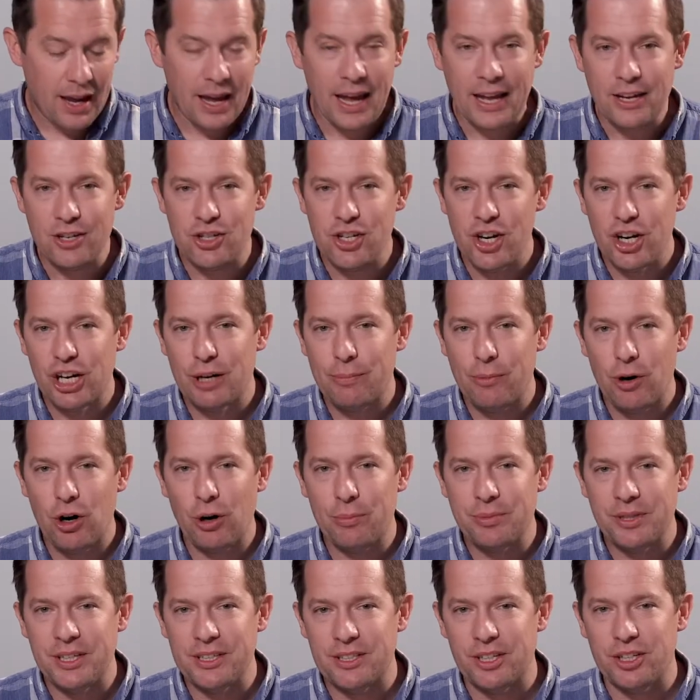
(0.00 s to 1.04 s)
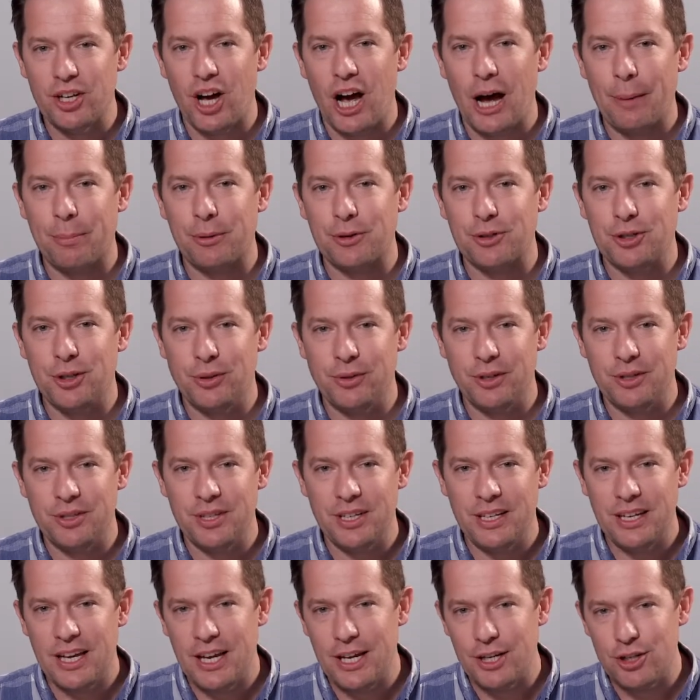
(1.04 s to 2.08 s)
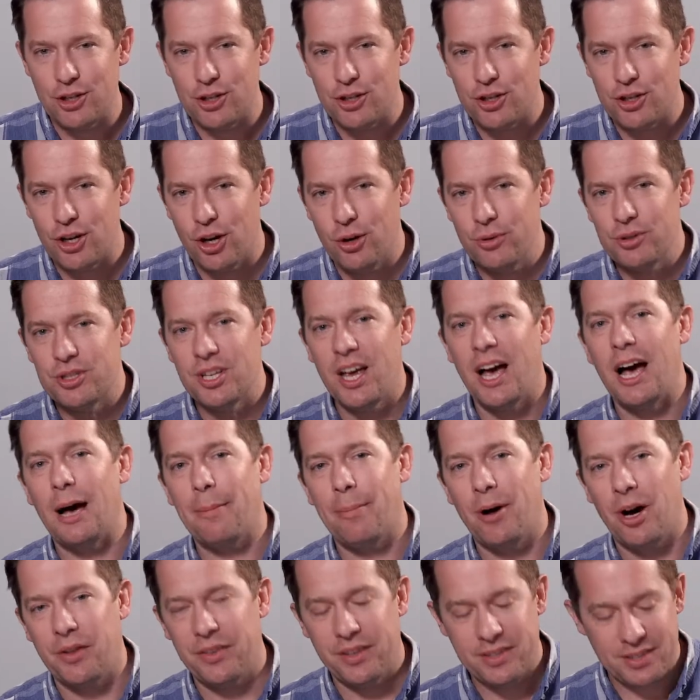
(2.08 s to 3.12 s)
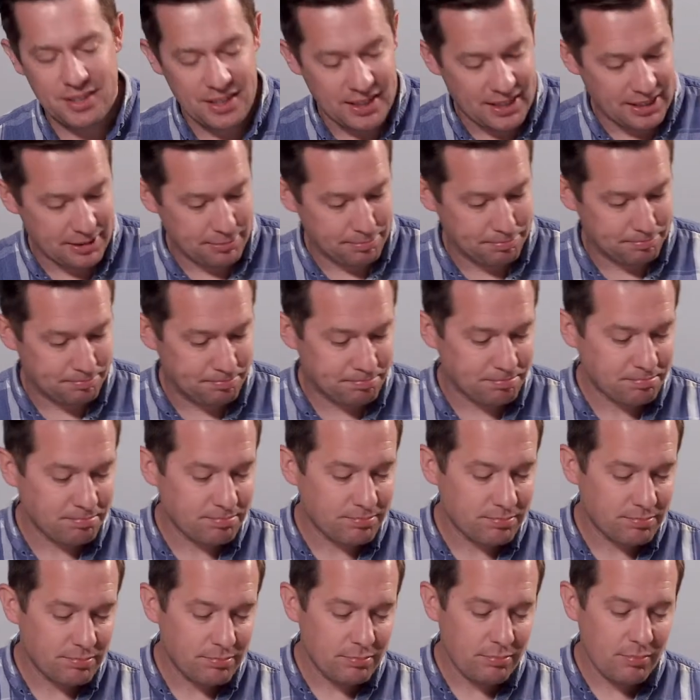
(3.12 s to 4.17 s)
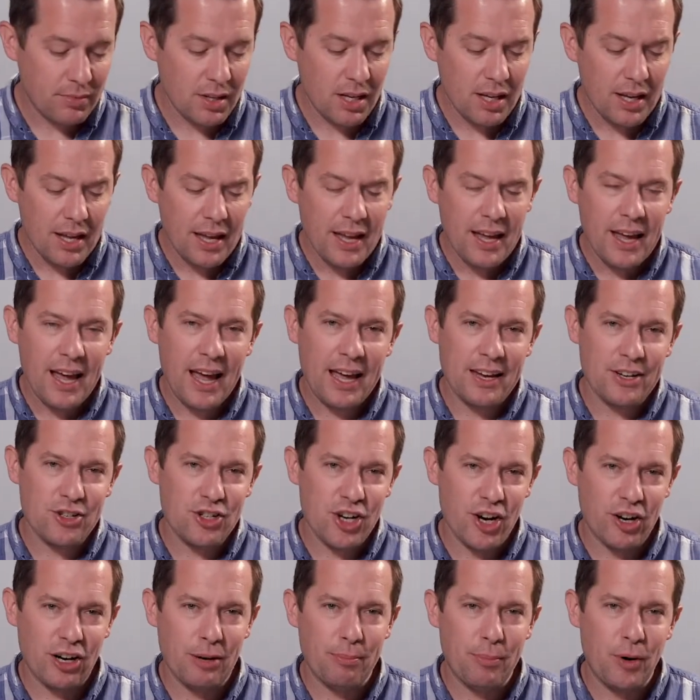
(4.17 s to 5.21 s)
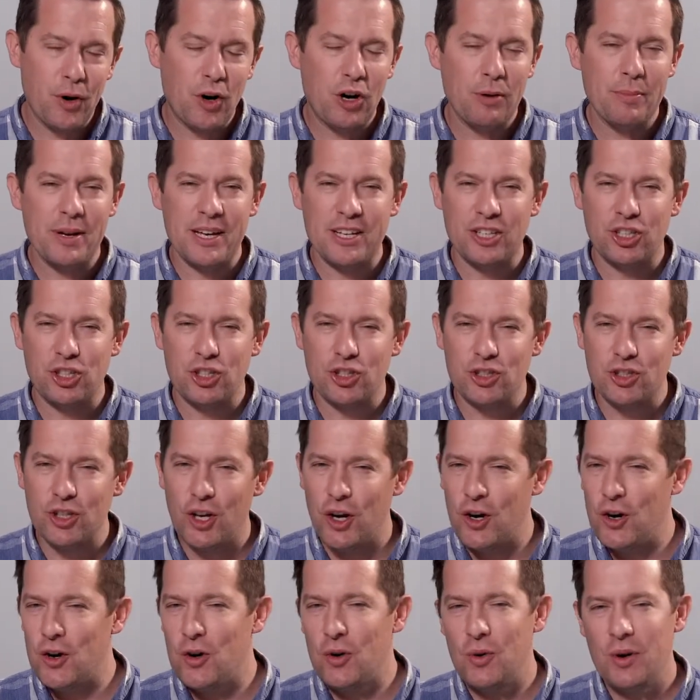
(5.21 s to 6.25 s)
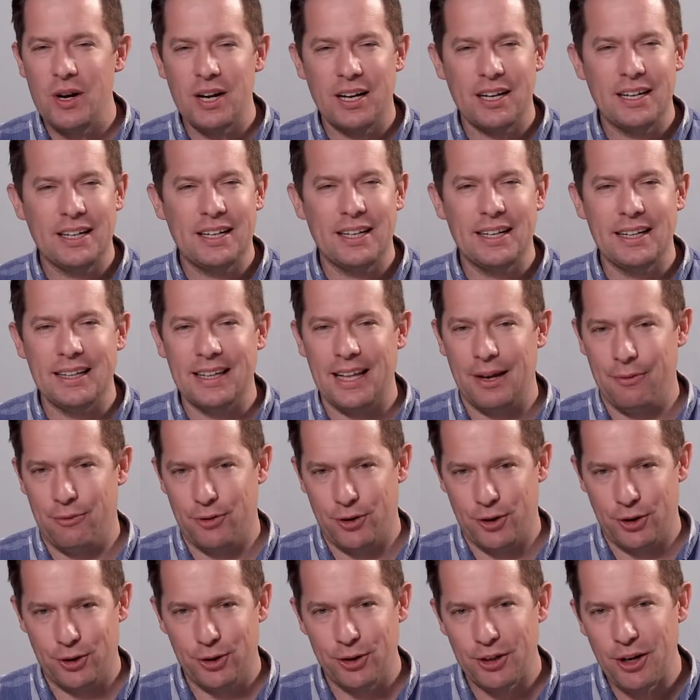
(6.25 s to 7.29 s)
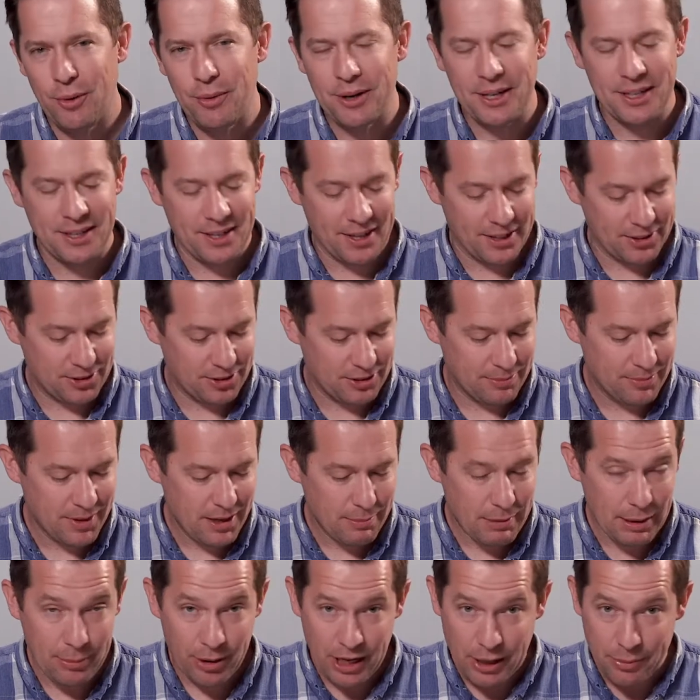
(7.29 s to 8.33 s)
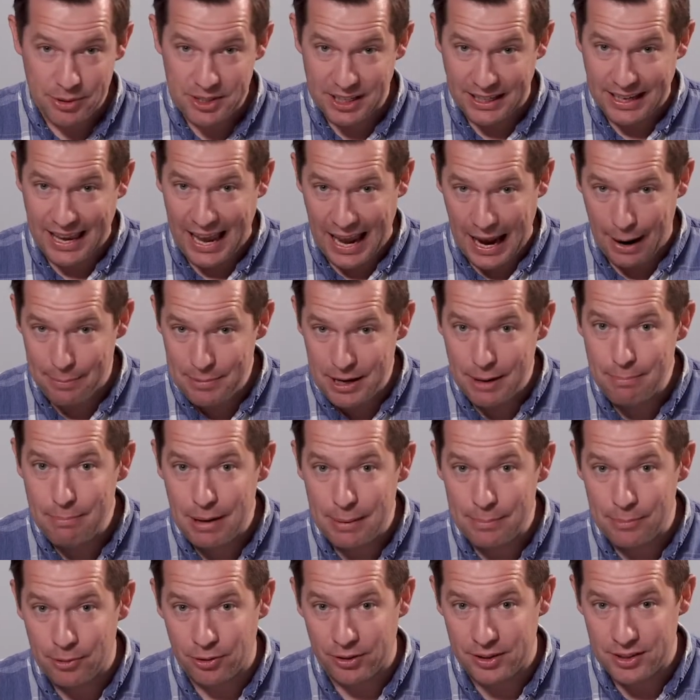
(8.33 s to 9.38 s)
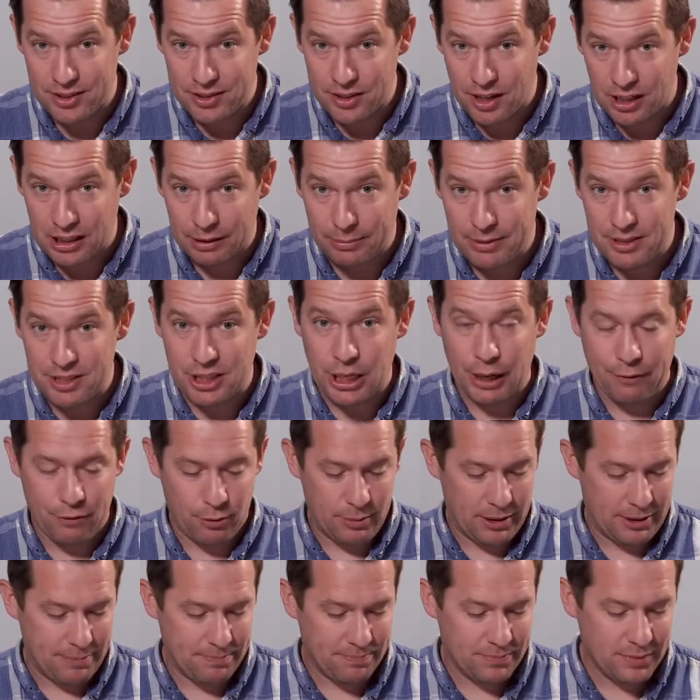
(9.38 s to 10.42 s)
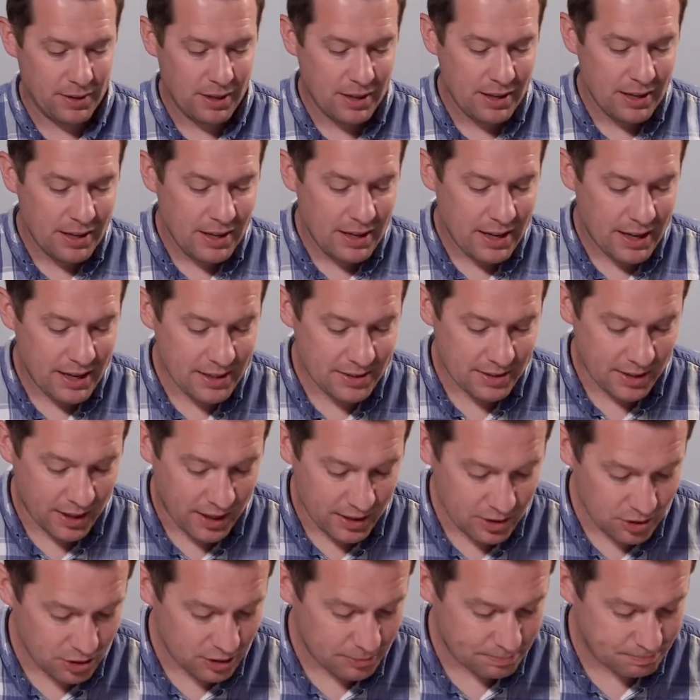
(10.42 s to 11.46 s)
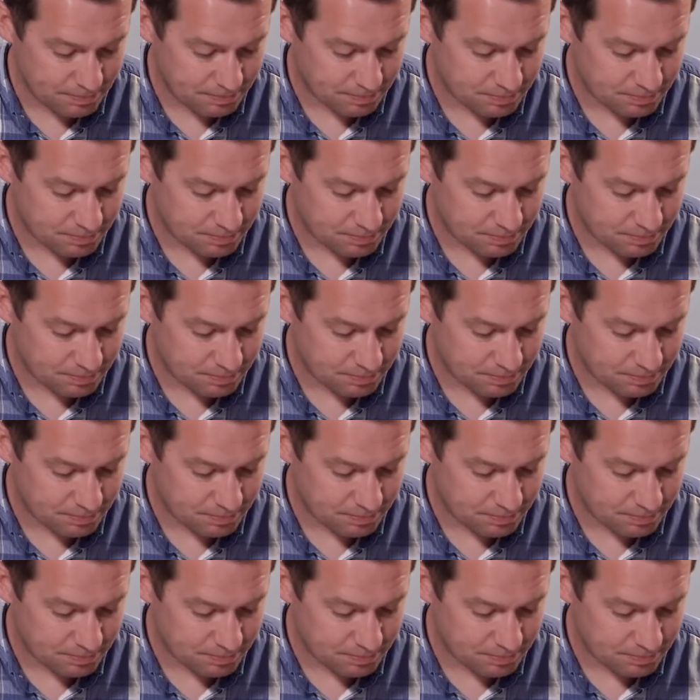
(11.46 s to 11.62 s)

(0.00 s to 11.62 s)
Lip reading: And Jeroboam sees an opportunity. He shows up on the scene. And Jeroboam is so clever. Look at what he does. Remember, he was a cabinet member in Solomon's government. He says,